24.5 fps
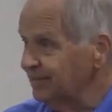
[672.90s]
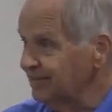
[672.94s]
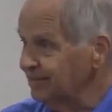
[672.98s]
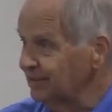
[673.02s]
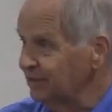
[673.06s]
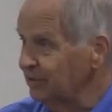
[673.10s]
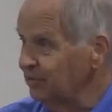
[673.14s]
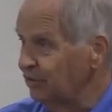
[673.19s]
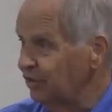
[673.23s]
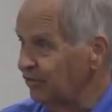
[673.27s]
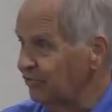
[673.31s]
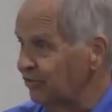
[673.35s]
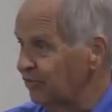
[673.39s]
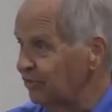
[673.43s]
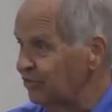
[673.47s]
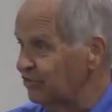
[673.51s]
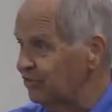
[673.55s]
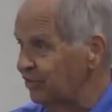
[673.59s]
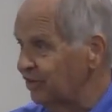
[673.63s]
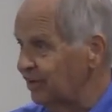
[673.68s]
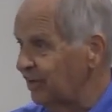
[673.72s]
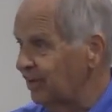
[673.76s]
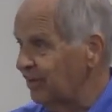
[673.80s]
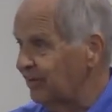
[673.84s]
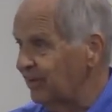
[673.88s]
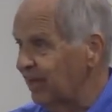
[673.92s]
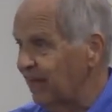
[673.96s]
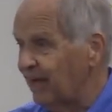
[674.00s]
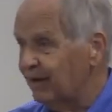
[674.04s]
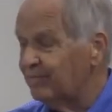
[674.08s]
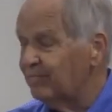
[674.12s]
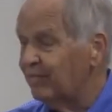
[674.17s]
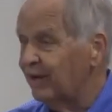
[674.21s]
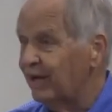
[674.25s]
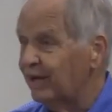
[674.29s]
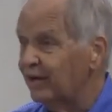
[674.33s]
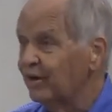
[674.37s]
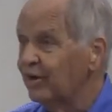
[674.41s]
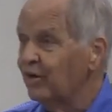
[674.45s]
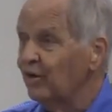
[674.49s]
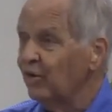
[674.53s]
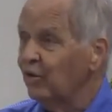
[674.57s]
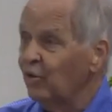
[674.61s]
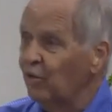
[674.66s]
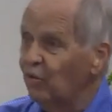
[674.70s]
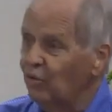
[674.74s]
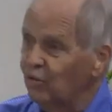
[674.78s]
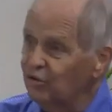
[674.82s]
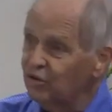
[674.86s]
university, and that by
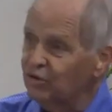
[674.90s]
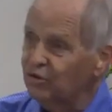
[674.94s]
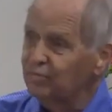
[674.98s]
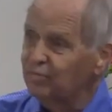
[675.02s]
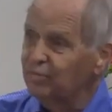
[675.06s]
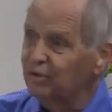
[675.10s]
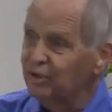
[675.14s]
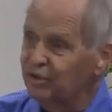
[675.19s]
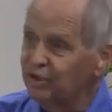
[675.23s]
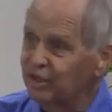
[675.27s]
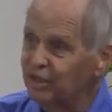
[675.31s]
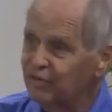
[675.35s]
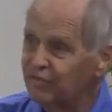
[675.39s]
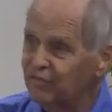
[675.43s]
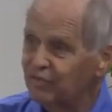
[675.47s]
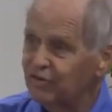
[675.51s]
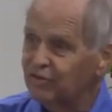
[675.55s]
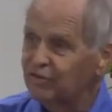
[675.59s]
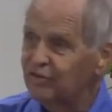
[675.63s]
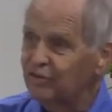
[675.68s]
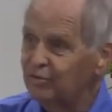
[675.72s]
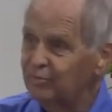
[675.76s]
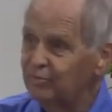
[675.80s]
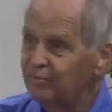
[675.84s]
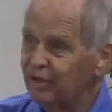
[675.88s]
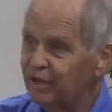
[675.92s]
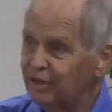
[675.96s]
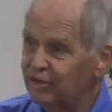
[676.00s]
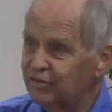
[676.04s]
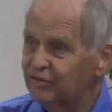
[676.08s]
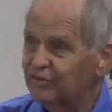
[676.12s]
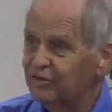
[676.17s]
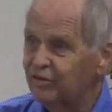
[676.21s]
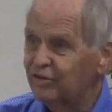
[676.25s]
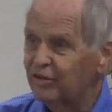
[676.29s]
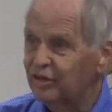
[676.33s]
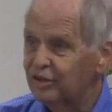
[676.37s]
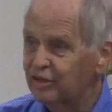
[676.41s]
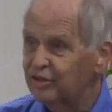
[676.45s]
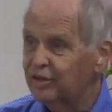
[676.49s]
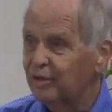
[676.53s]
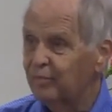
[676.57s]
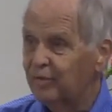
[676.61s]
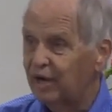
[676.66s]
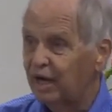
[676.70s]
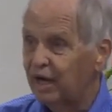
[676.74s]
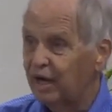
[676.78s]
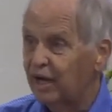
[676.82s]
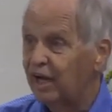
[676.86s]
older believers who ministered into
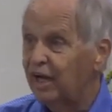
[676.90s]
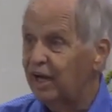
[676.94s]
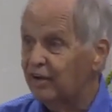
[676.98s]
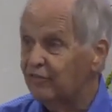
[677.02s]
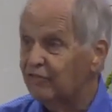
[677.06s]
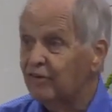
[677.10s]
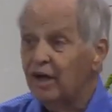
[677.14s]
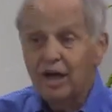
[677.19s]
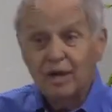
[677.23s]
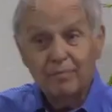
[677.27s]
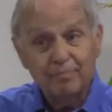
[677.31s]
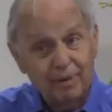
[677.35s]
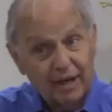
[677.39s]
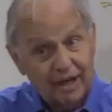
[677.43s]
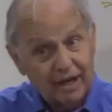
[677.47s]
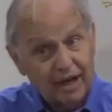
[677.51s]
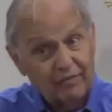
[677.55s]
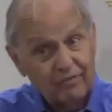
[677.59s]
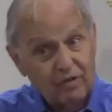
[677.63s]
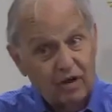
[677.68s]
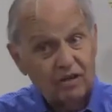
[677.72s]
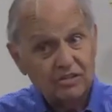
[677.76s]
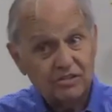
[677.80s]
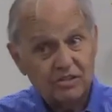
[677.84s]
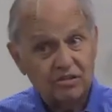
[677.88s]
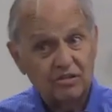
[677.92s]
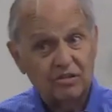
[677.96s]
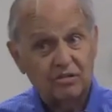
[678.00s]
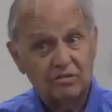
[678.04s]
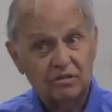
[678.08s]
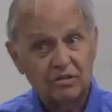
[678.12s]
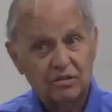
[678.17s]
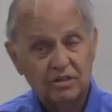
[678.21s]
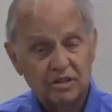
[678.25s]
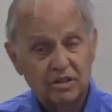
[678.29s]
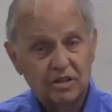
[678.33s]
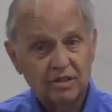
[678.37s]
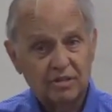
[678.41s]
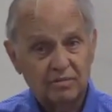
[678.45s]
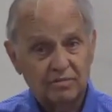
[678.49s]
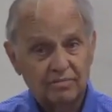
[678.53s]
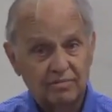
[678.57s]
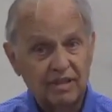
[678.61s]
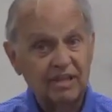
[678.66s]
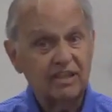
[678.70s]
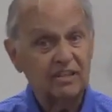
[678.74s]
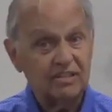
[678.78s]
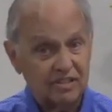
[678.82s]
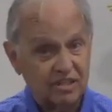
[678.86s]
my life. But I've also
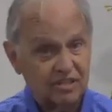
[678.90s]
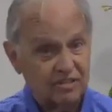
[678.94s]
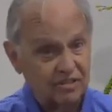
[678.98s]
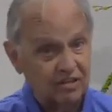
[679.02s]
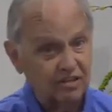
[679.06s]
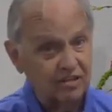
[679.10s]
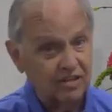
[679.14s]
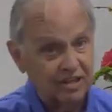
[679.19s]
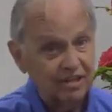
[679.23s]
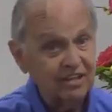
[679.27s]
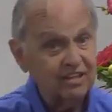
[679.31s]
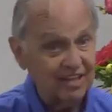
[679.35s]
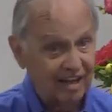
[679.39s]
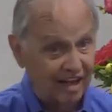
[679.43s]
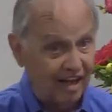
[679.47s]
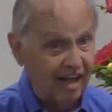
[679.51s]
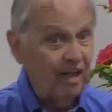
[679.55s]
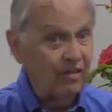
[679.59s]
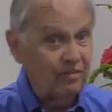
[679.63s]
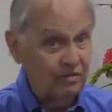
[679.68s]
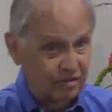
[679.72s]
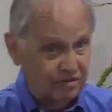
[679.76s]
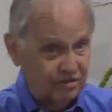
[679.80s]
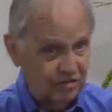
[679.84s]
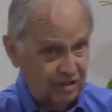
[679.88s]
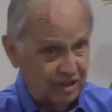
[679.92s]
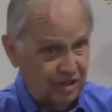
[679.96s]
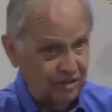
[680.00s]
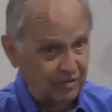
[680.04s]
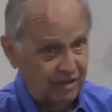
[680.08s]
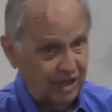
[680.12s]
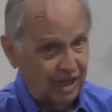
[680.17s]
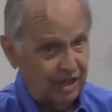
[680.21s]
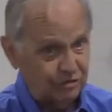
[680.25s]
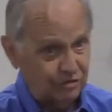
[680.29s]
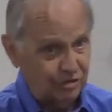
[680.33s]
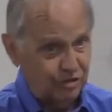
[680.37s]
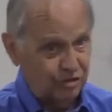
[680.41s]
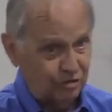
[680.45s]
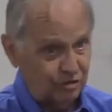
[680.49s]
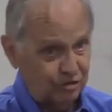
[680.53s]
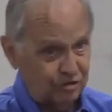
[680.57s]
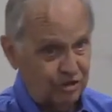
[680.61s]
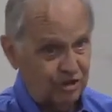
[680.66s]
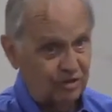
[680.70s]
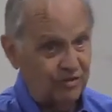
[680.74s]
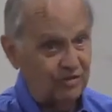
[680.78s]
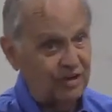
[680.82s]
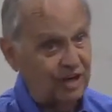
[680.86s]
ministered to others in that
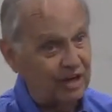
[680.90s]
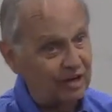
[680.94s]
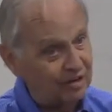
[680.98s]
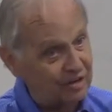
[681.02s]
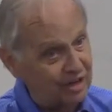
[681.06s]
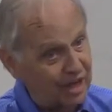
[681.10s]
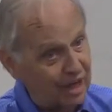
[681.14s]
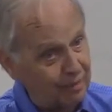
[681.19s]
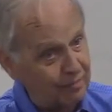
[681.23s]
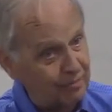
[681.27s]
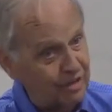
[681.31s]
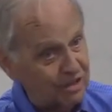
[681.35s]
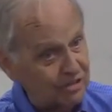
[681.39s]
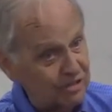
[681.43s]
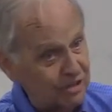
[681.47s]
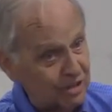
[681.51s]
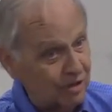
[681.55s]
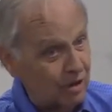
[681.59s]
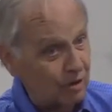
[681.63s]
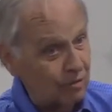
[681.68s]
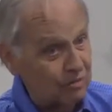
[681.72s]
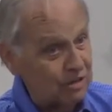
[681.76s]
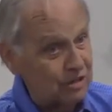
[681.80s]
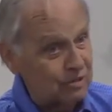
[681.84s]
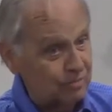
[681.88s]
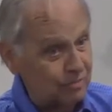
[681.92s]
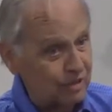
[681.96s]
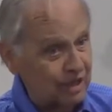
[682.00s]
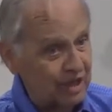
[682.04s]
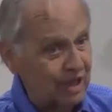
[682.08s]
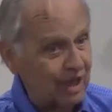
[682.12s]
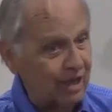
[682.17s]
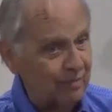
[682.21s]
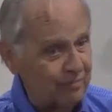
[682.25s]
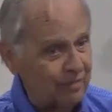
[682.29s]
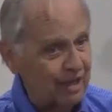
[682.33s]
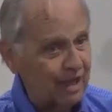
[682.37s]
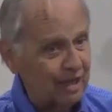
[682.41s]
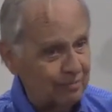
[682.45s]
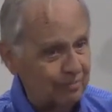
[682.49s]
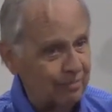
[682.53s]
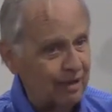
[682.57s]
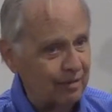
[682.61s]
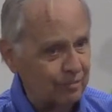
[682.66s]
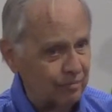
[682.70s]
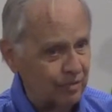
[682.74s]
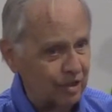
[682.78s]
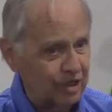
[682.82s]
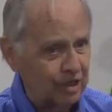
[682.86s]
church, and their name doesn't always bring up that
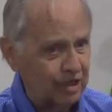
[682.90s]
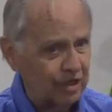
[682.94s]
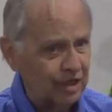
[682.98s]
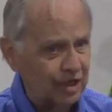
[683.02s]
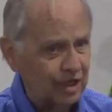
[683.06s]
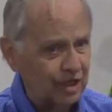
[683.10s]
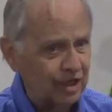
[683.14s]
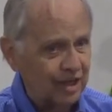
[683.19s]
memory.